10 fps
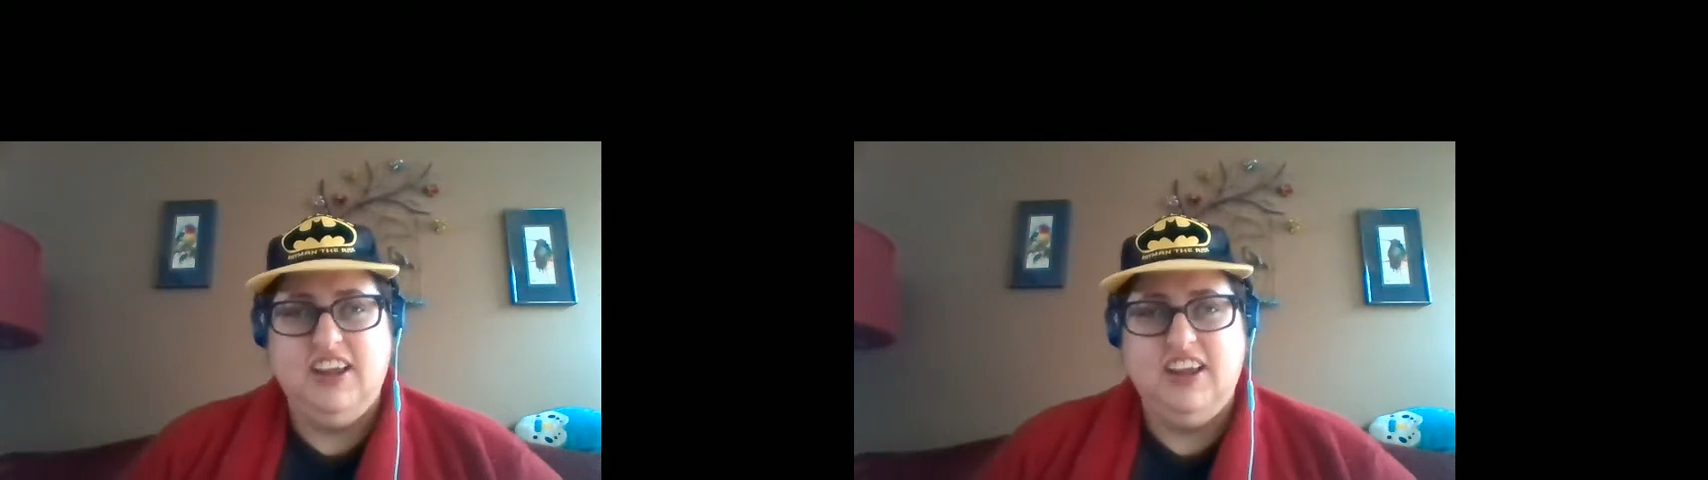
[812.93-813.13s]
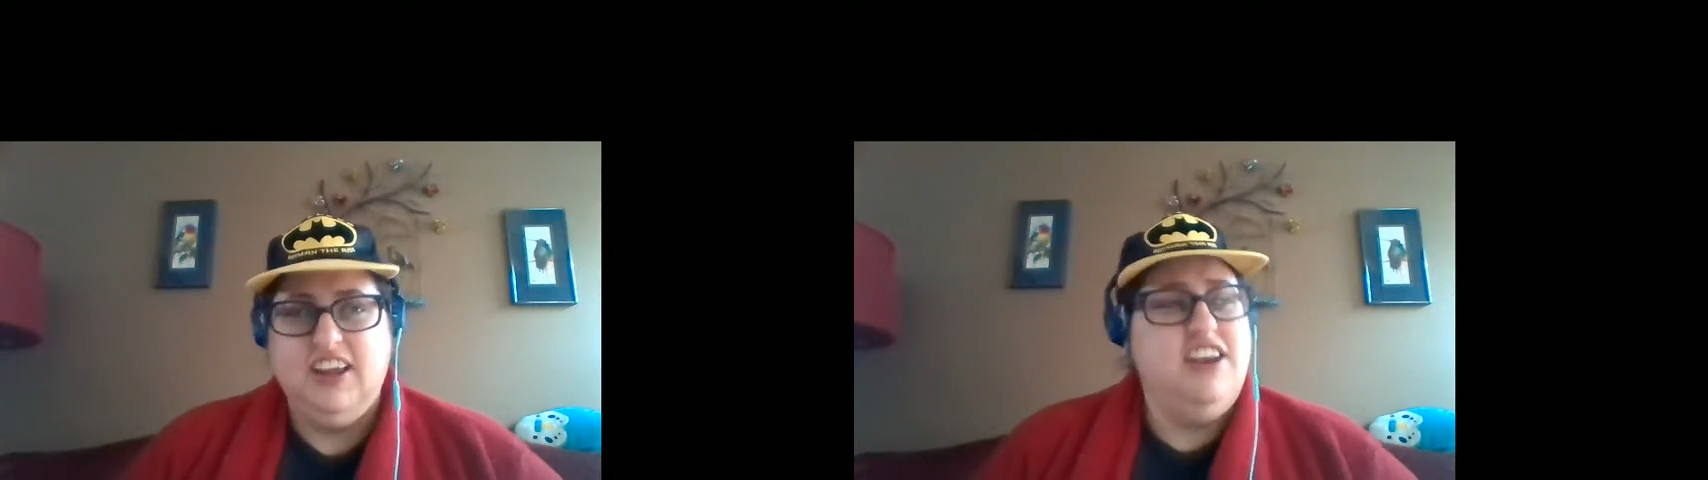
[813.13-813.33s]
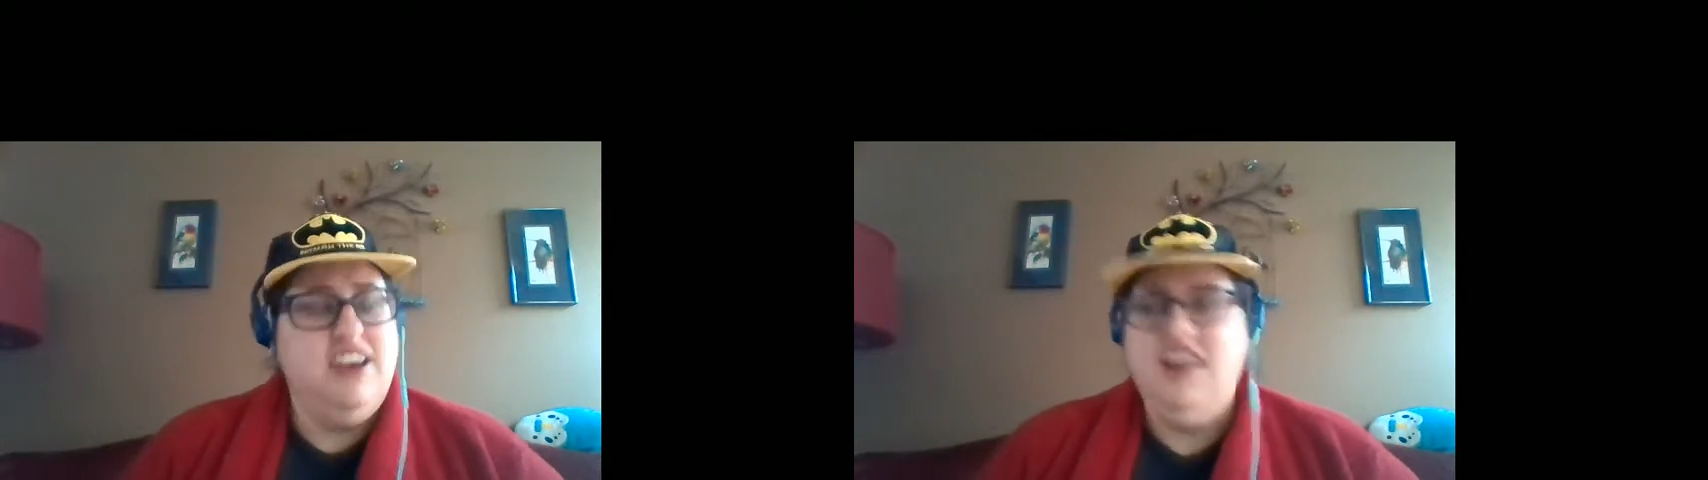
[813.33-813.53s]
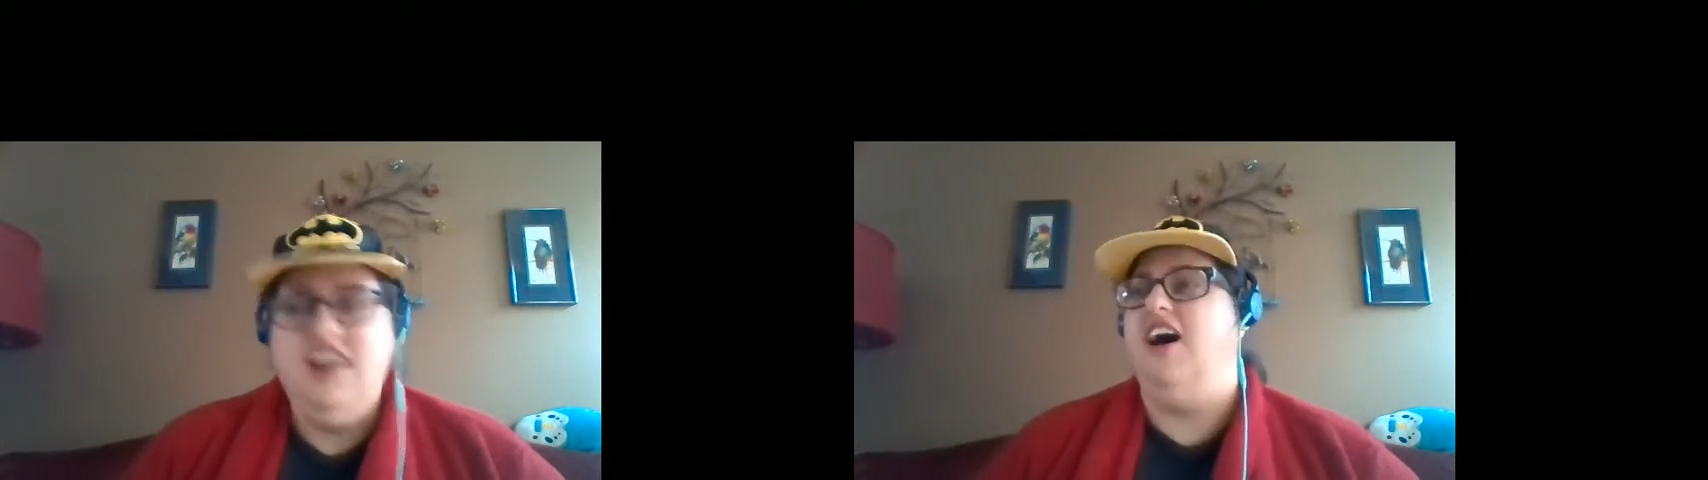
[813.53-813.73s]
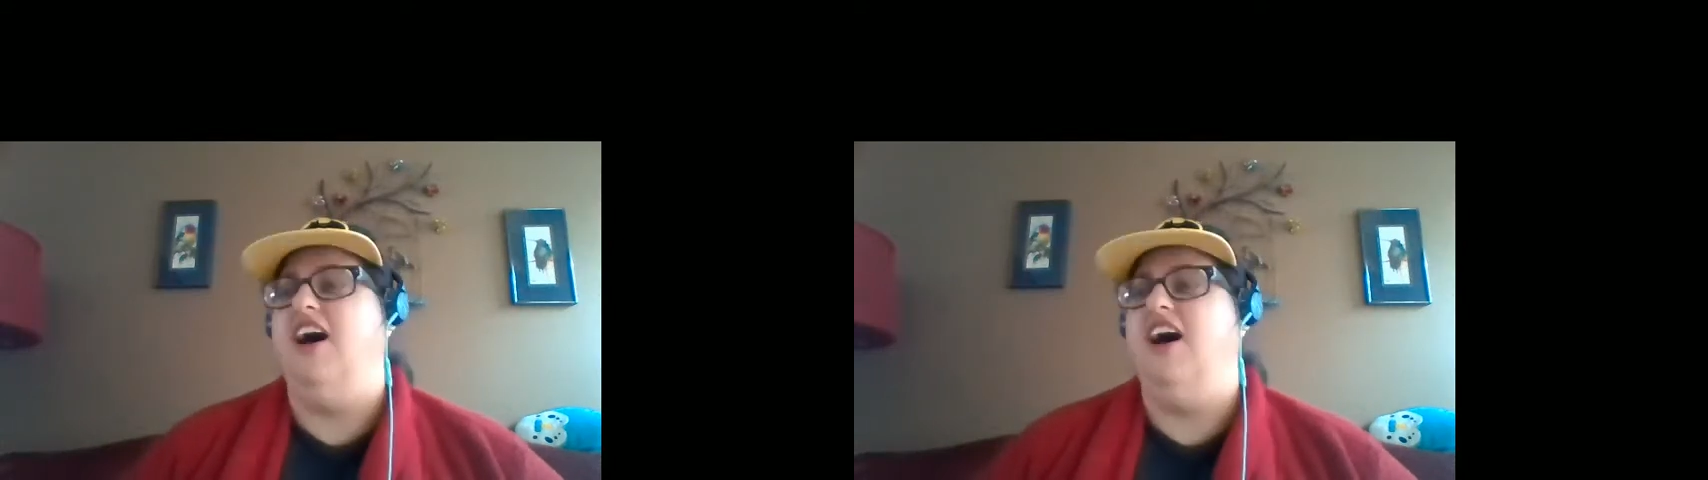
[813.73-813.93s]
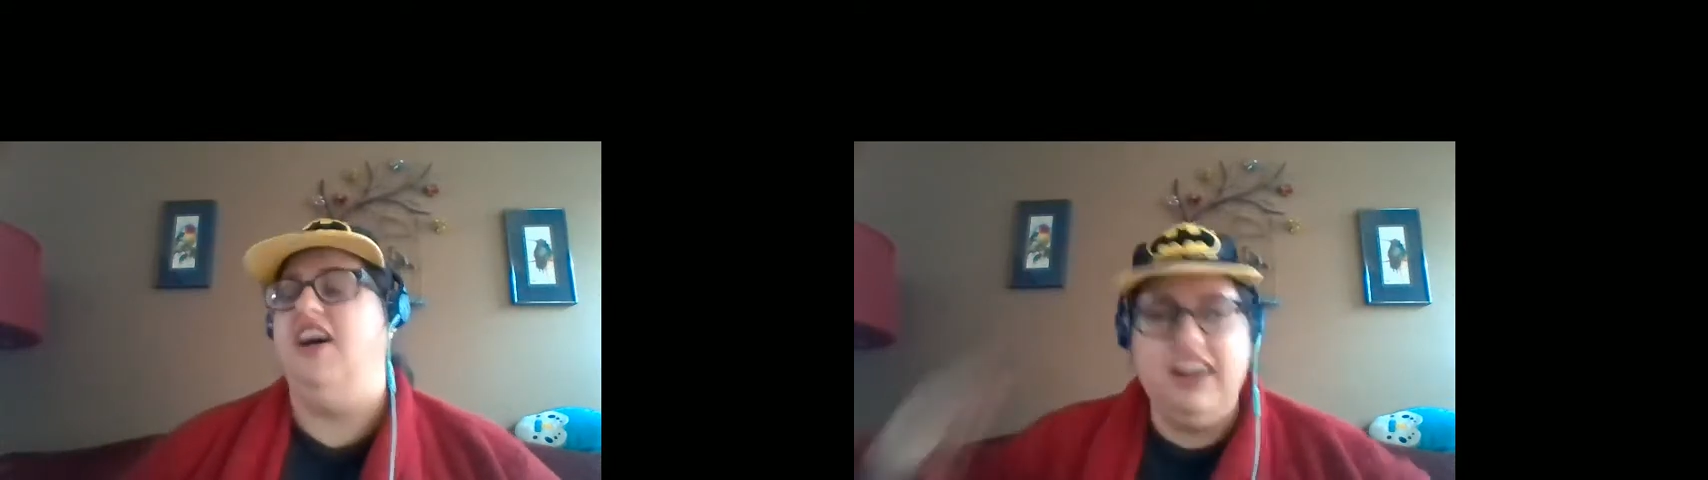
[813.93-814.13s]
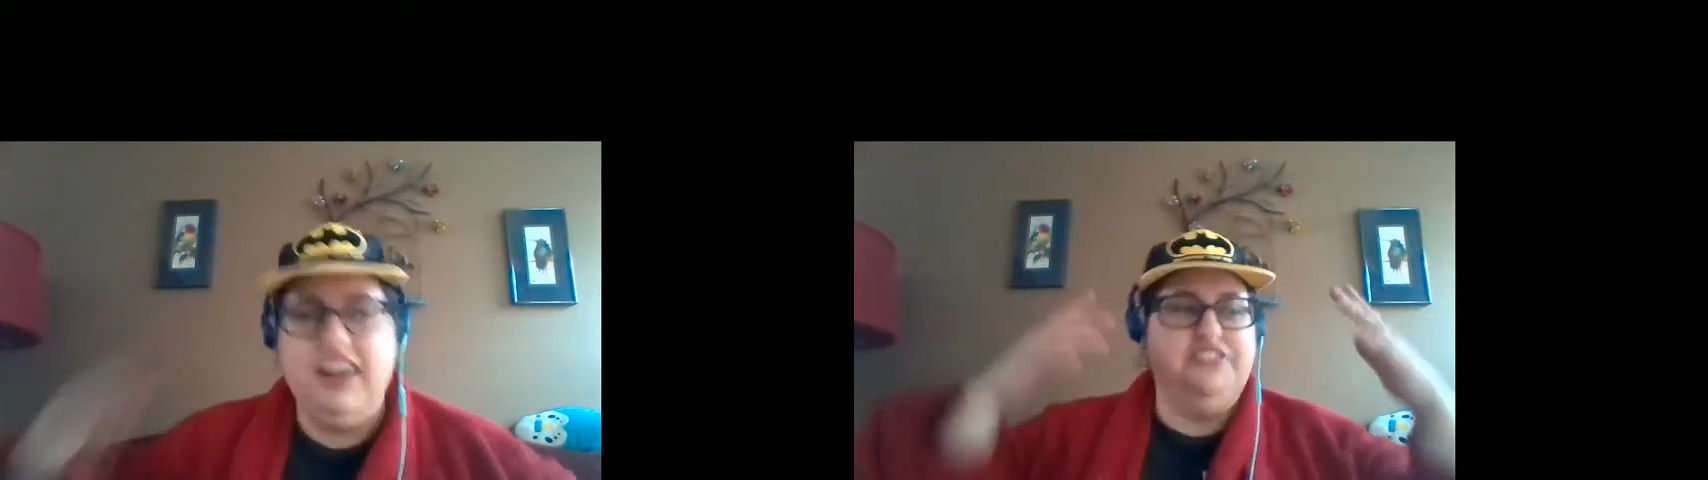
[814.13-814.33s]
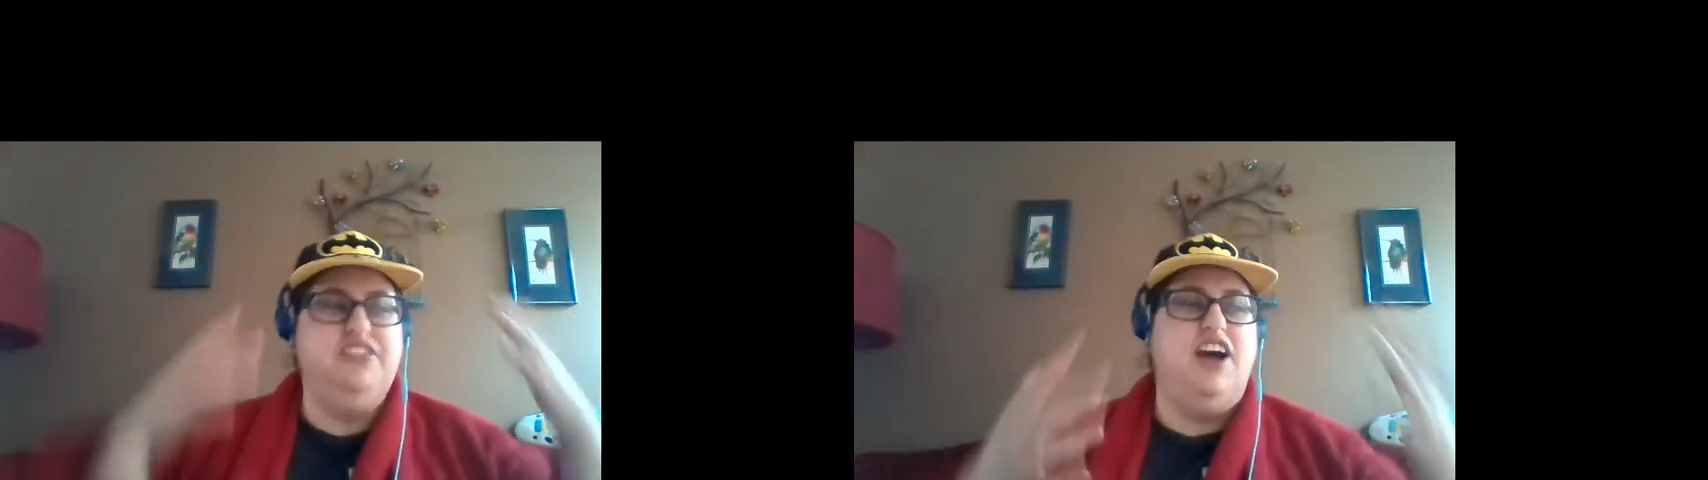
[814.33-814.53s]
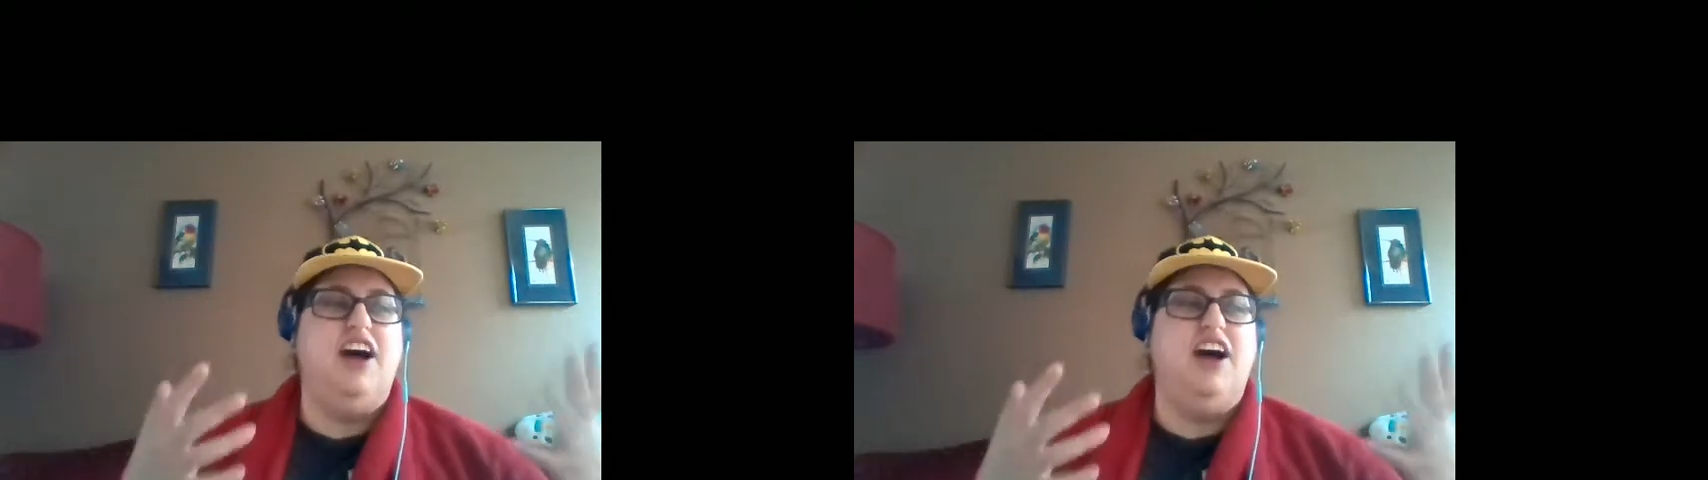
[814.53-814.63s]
No, that is not